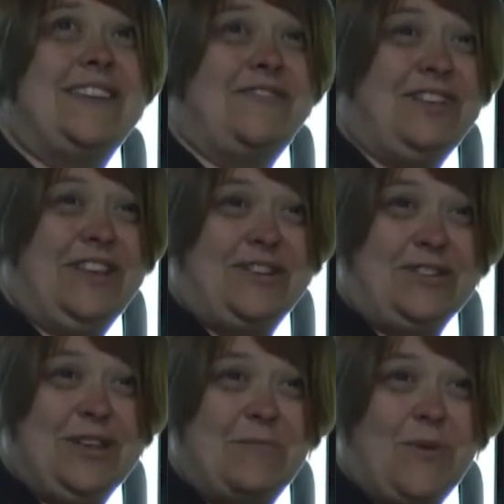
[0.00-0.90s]
it's definitely an
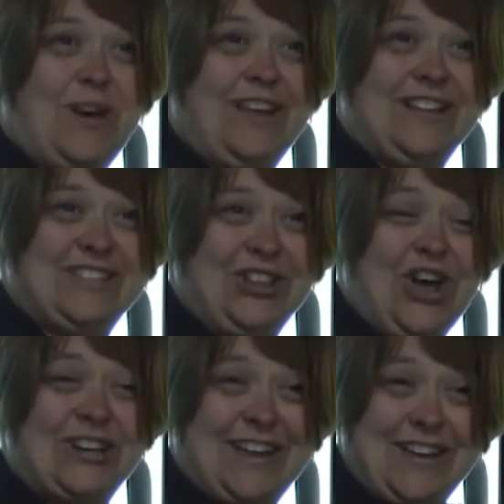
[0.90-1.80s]
early morning, and it's a
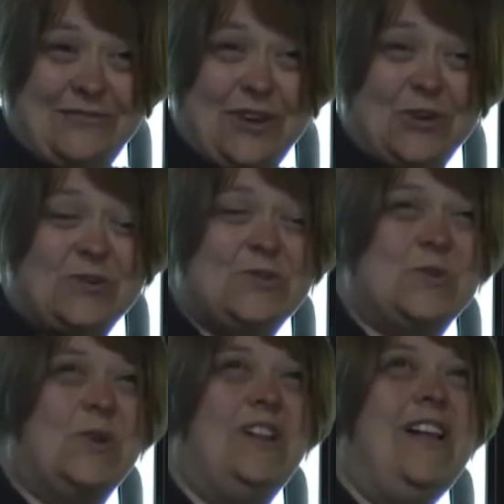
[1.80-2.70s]
long day if we go to
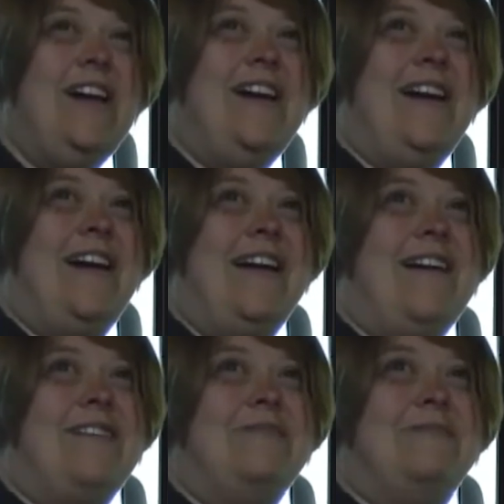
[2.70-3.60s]
school.
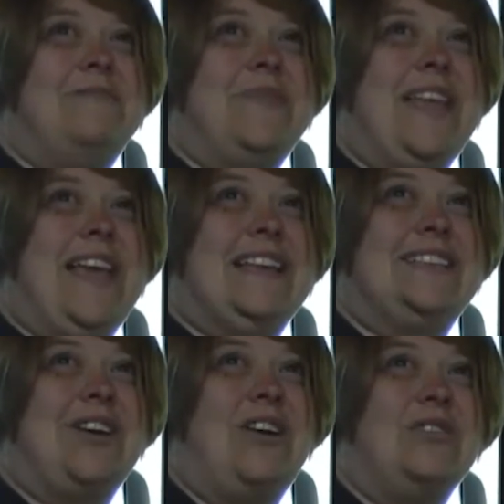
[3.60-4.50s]

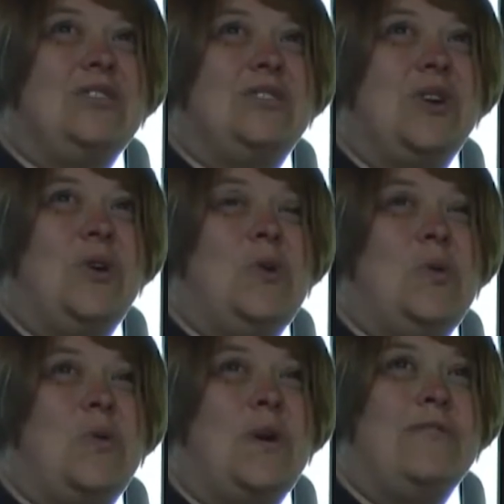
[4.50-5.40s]
It's also
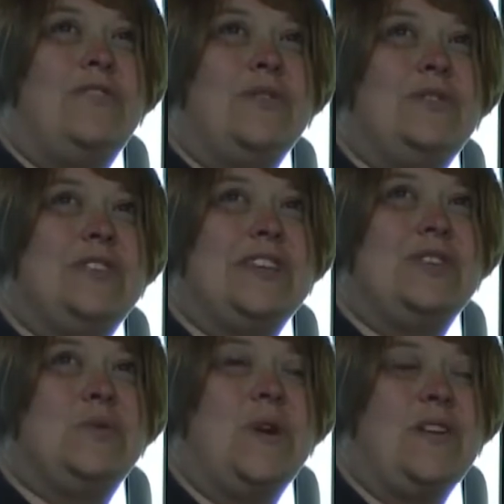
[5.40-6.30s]
one of those
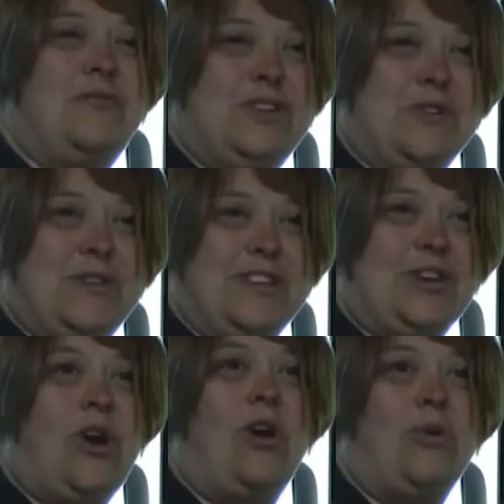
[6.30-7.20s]
things where if we don't get
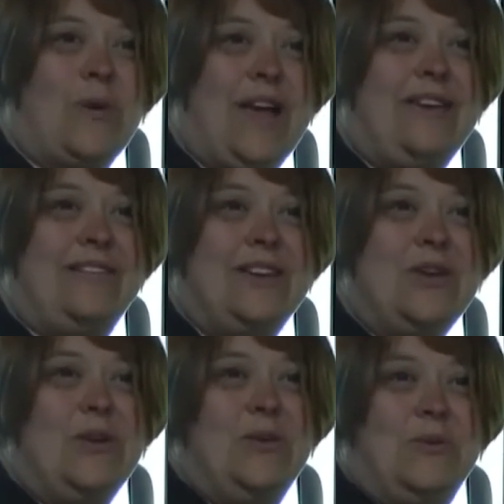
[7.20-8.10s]
the call right,
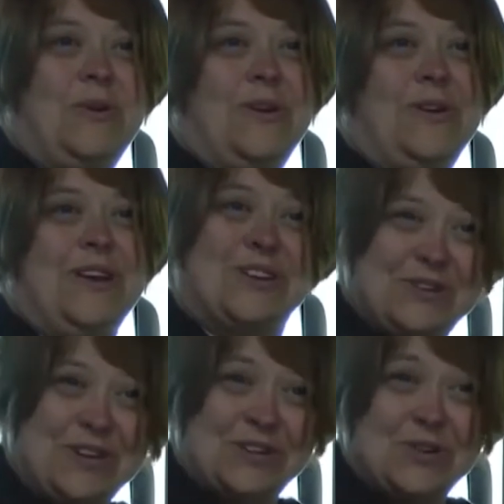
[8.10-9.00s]
we're
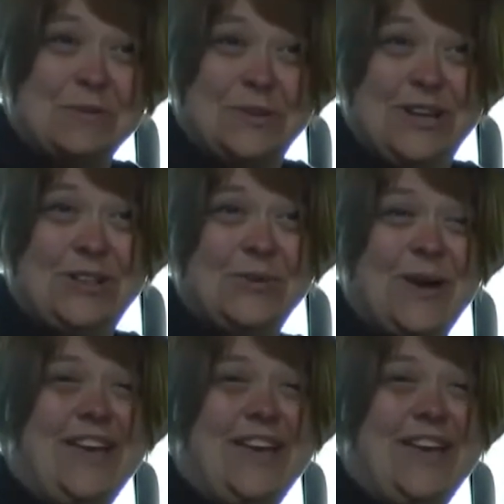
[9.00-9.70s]
in trouble either